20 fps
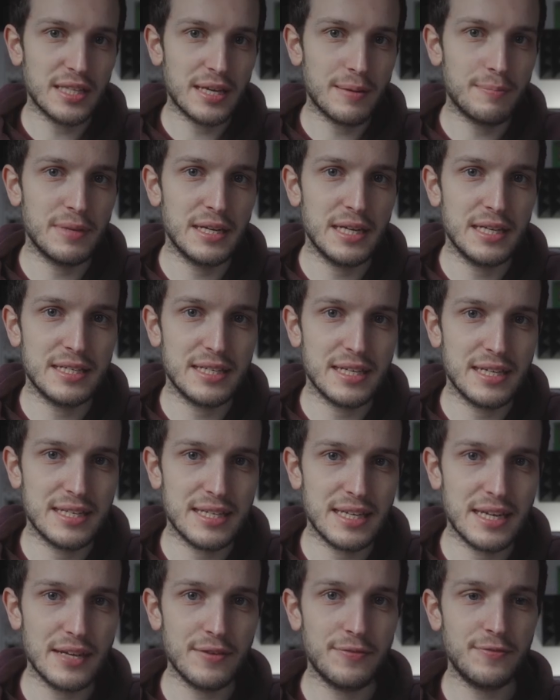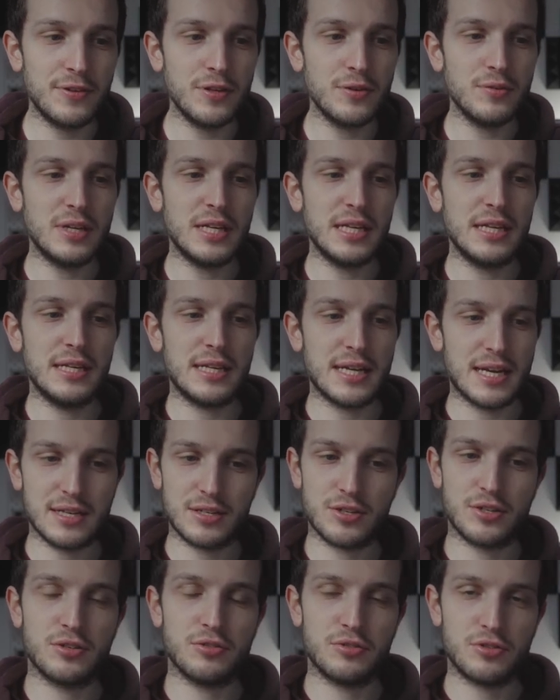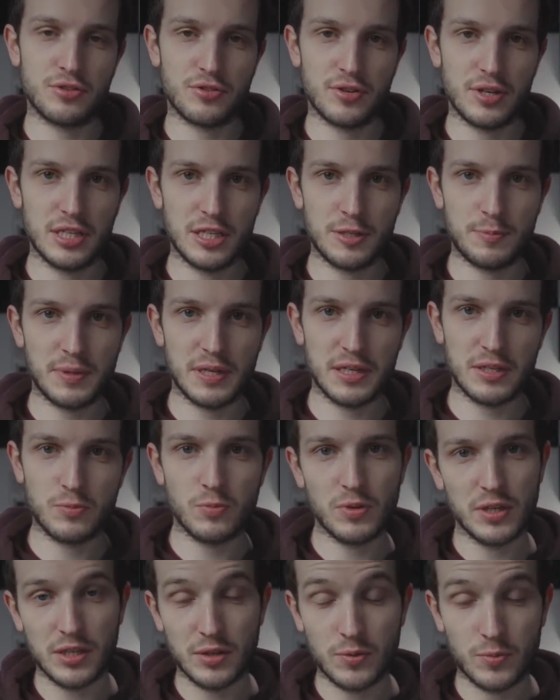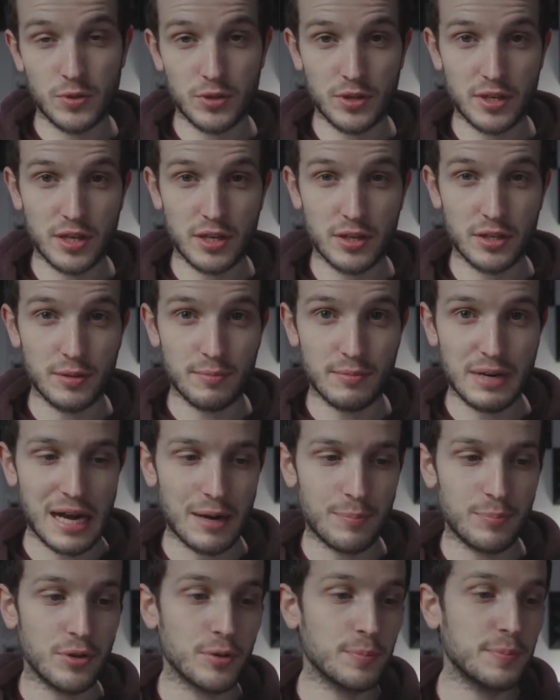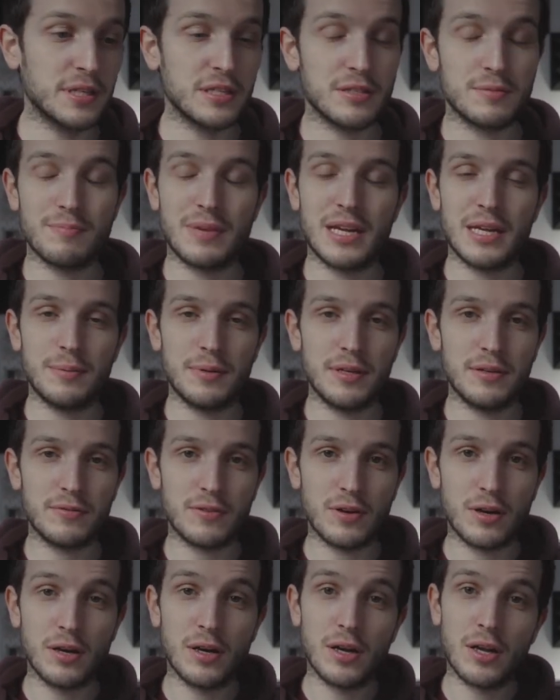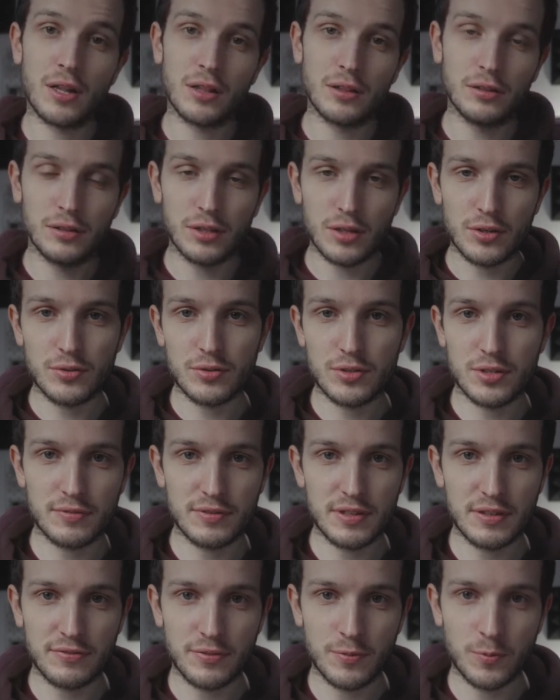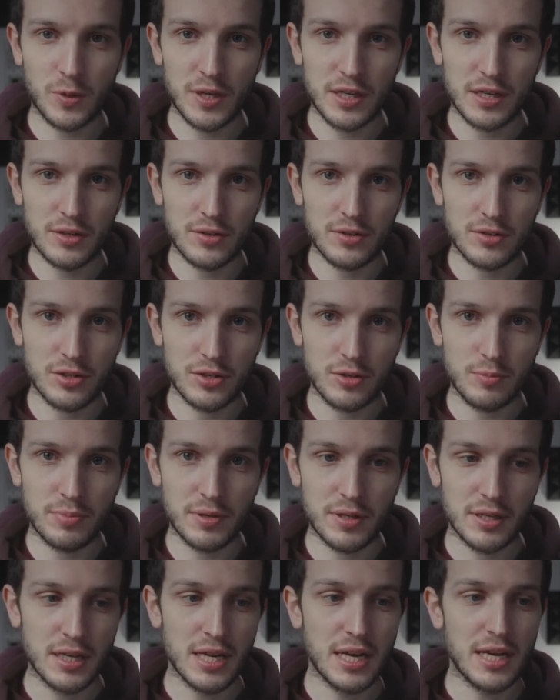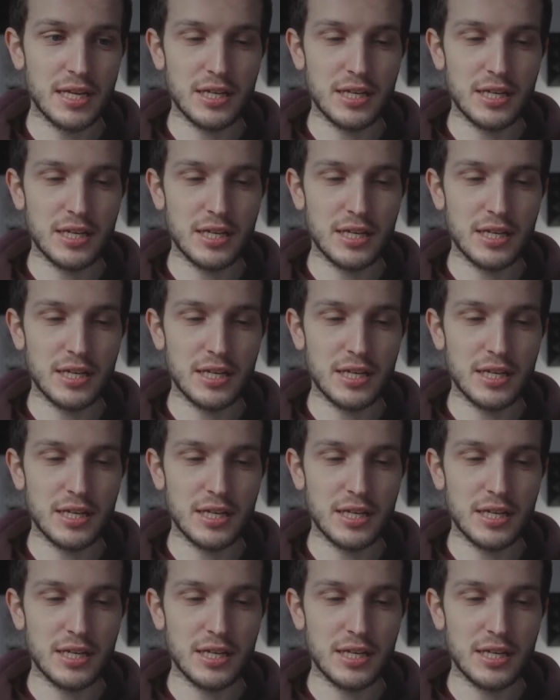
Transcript: that means is if you need extra screen space when you're working on your MacBook, because maybe you've got loads of different windows open,